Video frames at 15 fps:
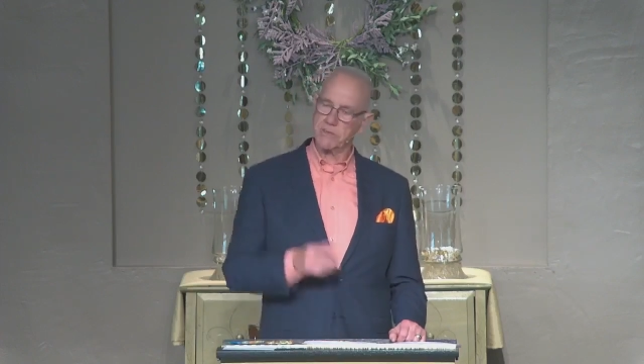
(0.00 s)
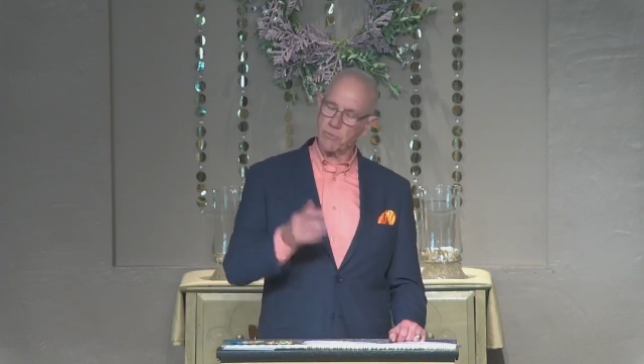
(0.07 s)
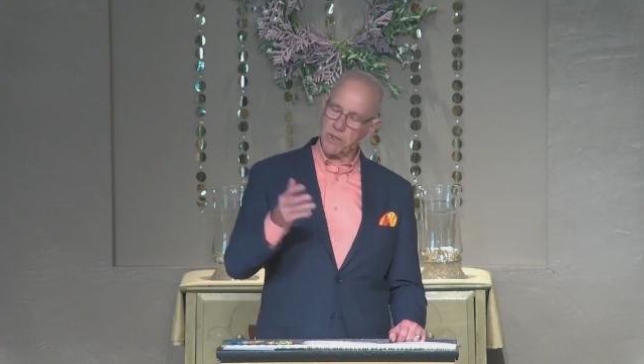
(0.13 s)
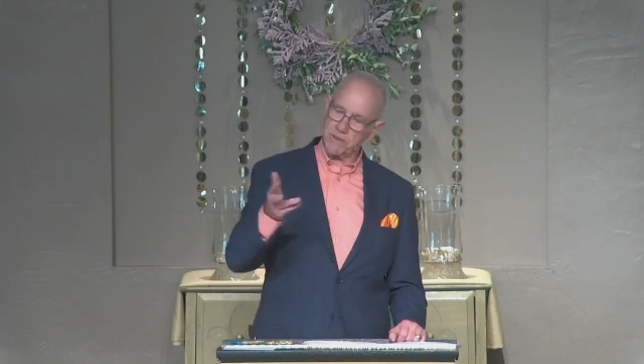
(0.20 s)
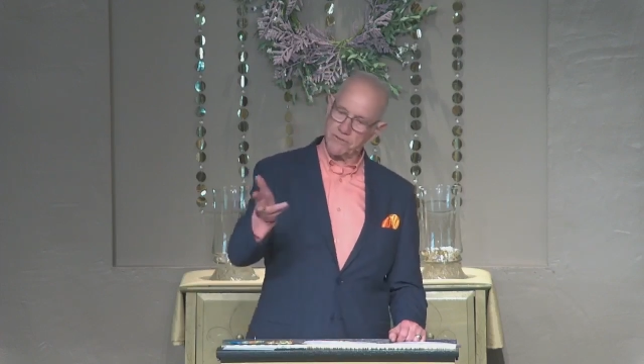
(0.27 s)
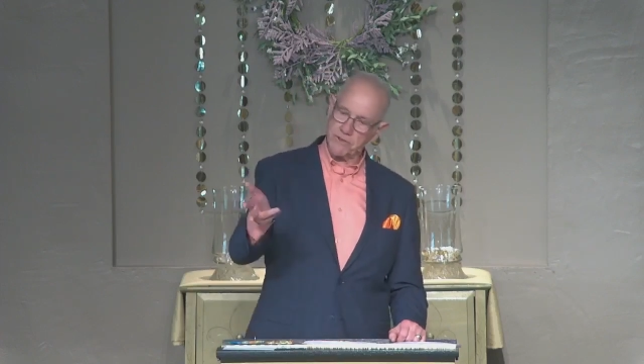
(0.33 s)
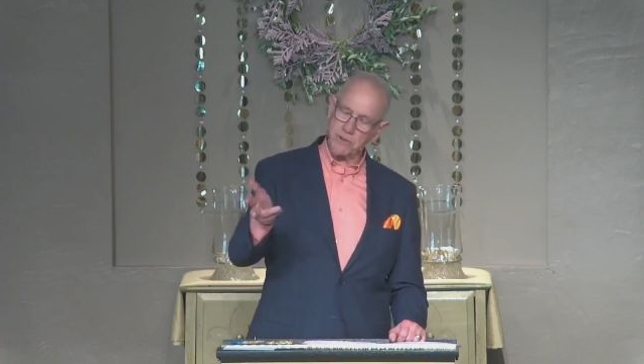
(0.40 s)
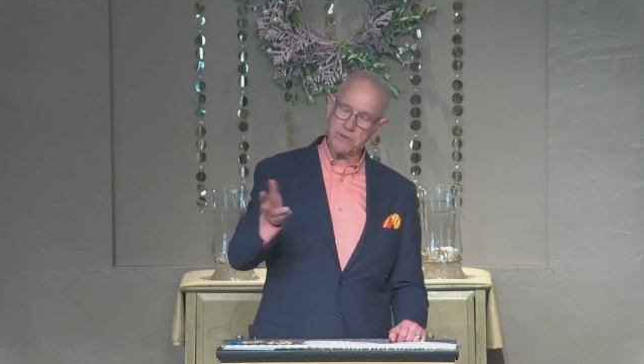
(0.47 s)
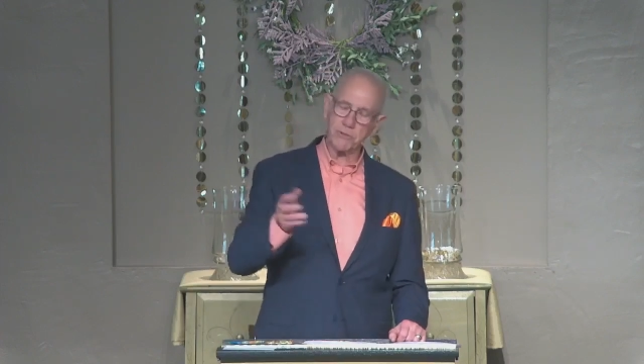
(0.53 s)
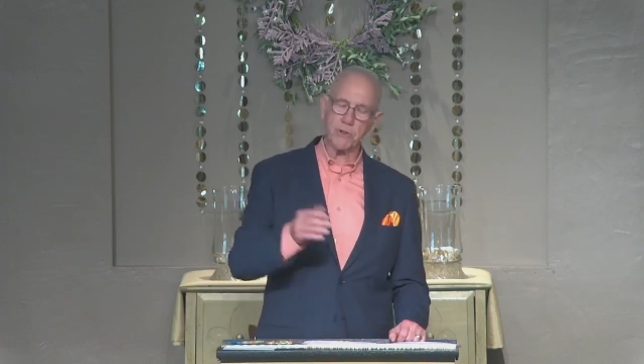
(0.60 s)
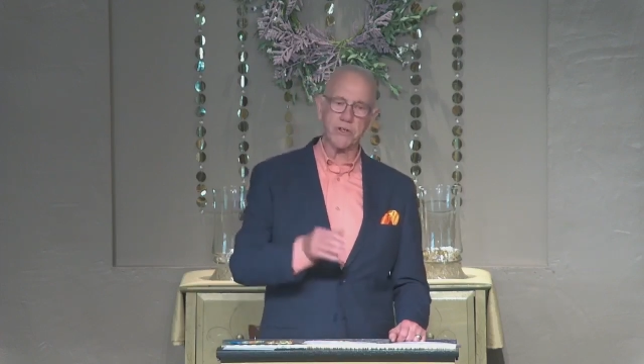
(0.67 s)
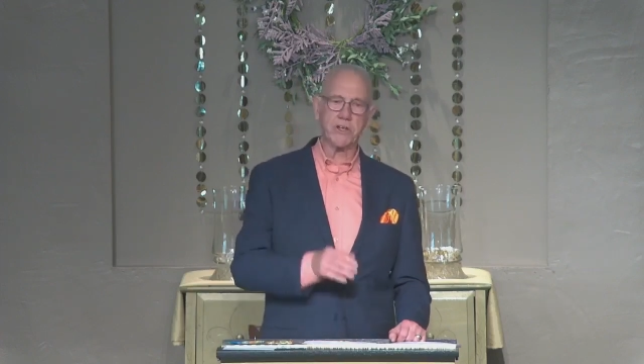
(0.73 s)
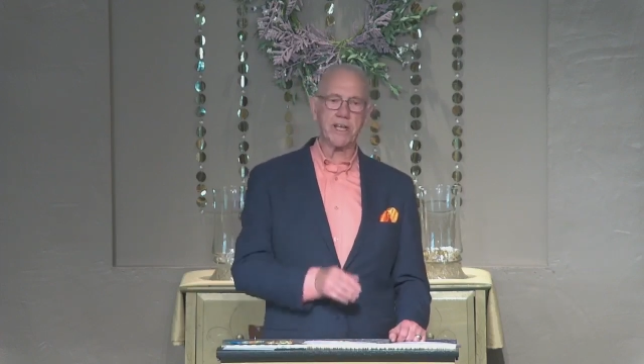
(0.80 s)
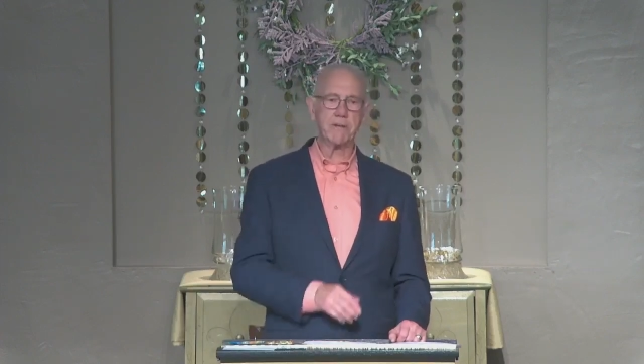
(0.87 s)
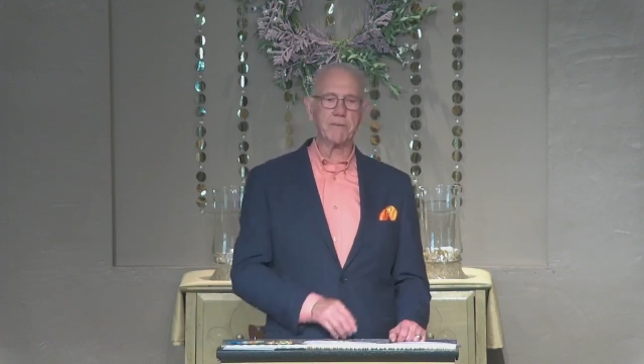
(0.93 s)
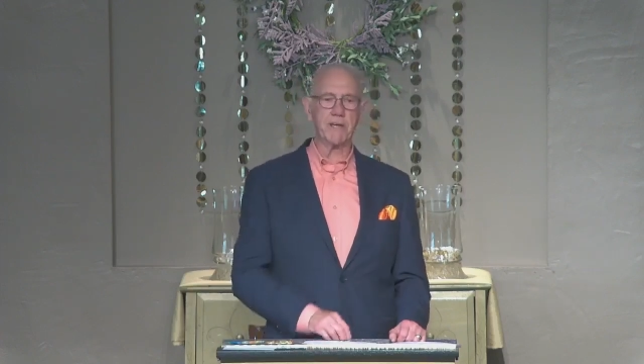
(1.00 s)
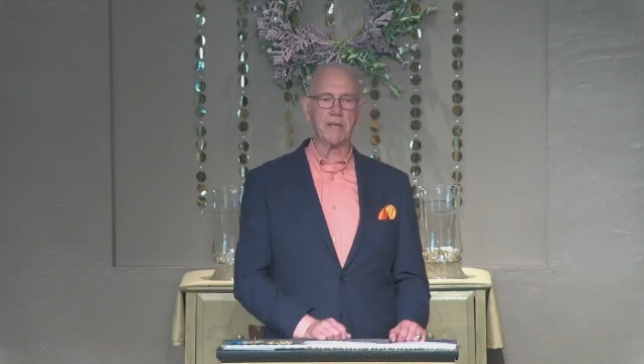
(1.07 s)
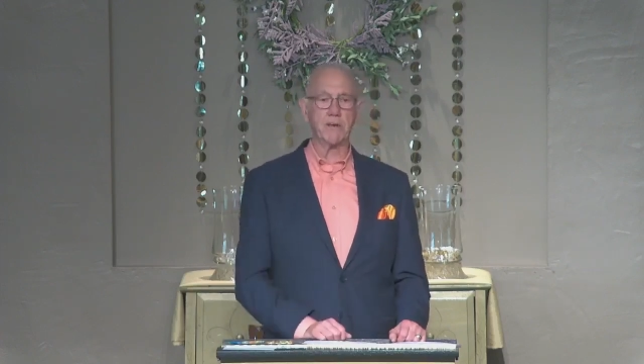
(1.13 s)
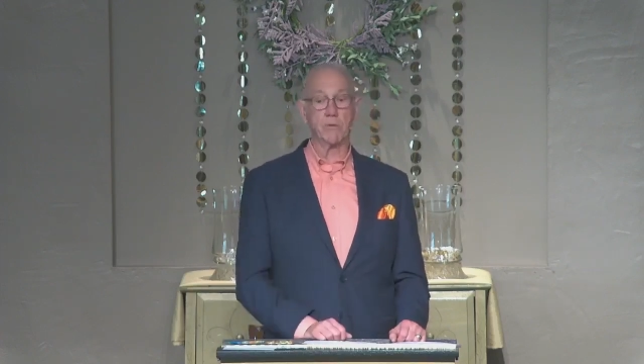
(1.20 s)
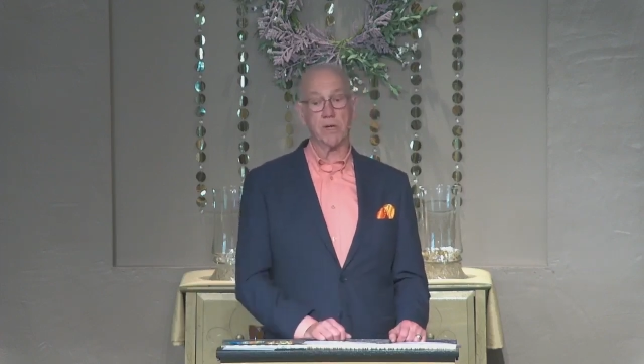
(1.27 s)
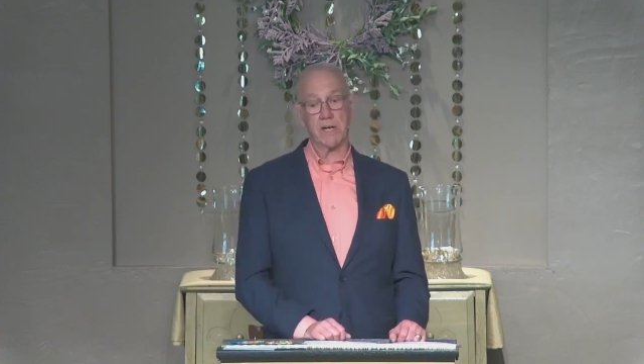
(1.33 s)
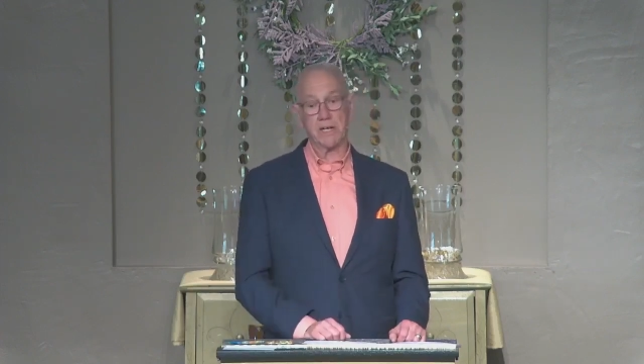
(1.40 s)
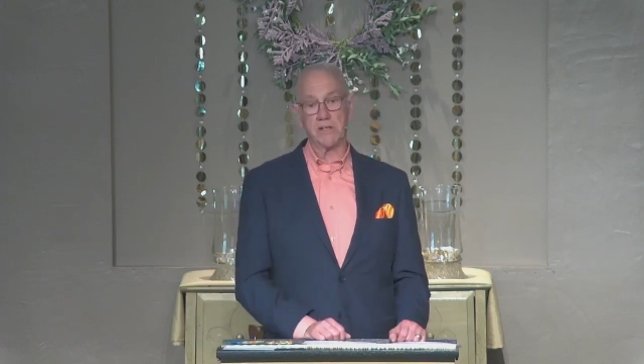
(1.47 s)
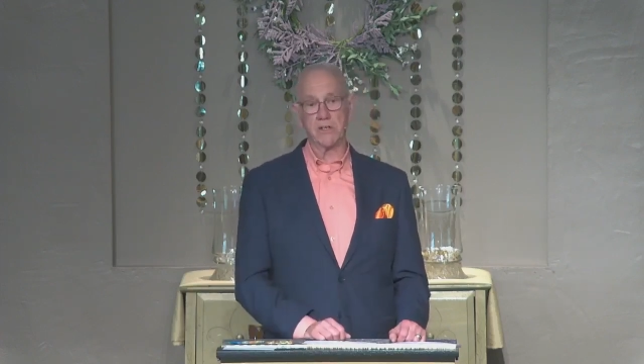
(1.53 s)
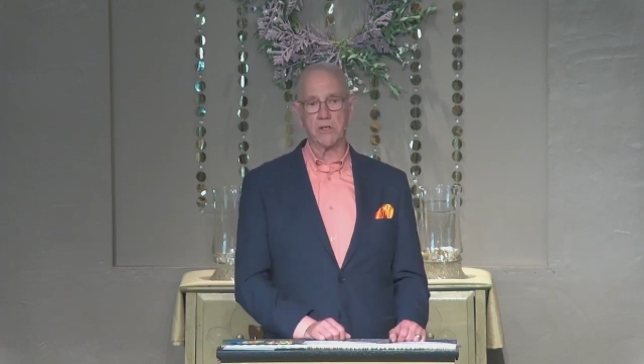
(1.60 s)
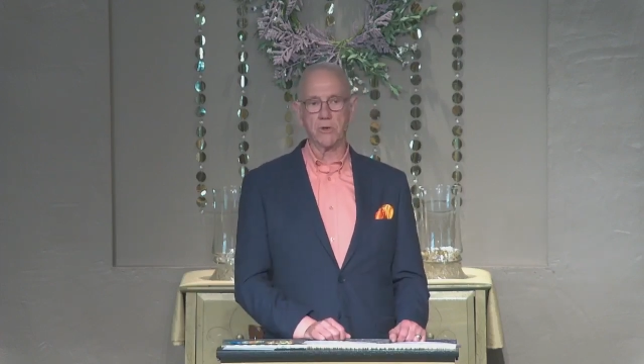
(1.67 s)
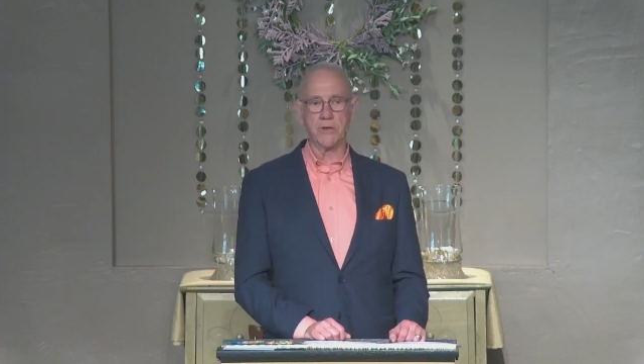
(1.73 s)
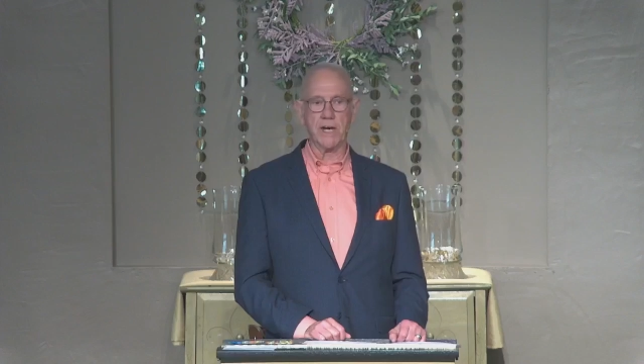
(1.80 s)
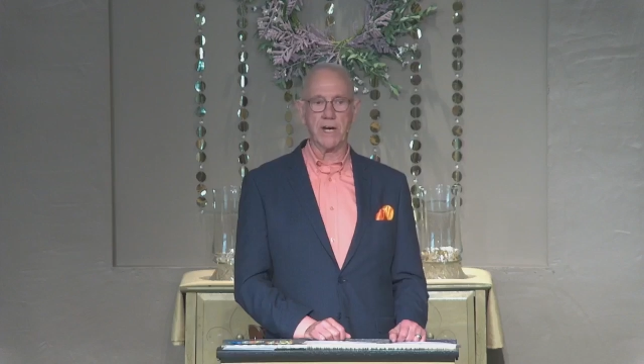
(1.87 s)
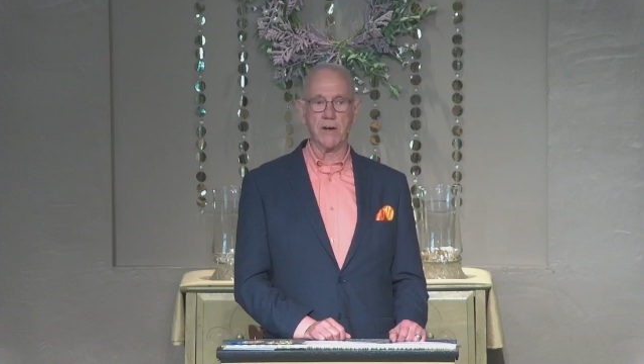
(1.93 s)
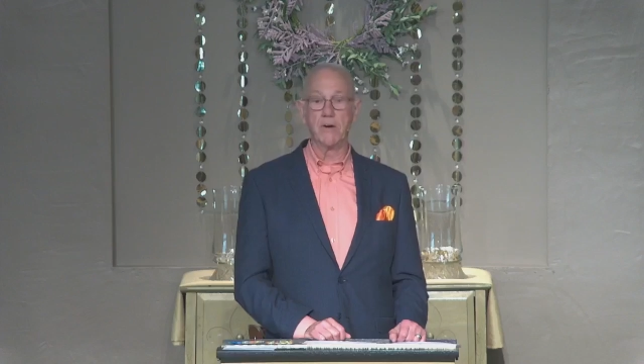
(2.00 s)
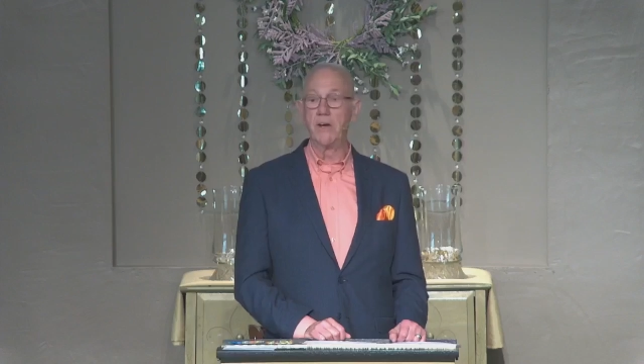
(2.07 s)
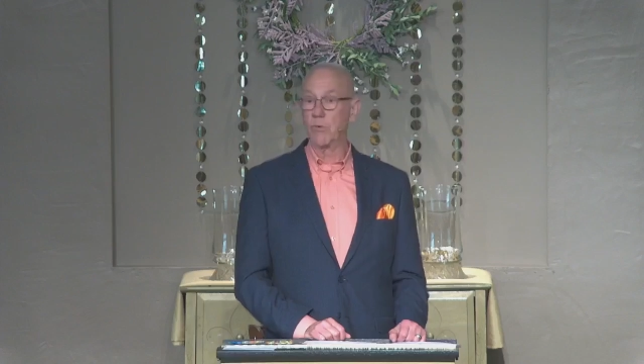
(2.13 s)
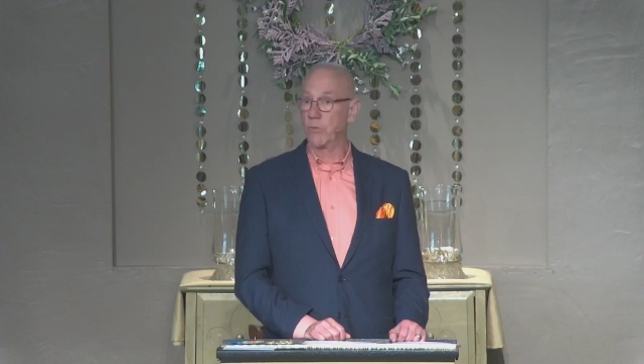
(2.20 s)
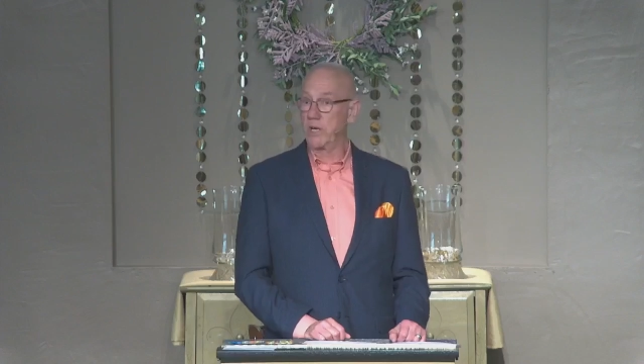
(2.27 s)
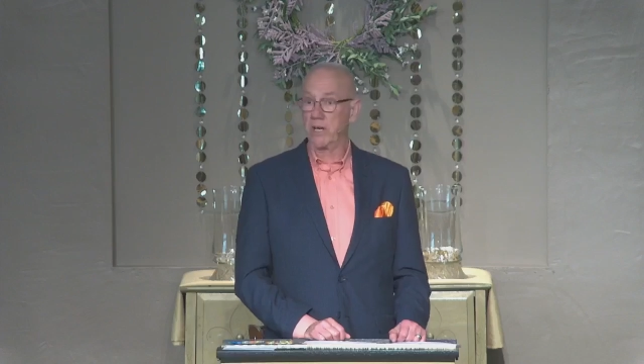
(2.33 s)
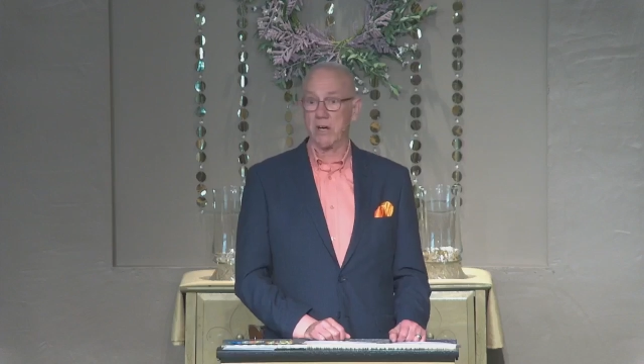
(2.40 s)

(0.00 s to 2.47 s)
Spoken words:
I said, what if those weren't keeping you? Well, I'd go now.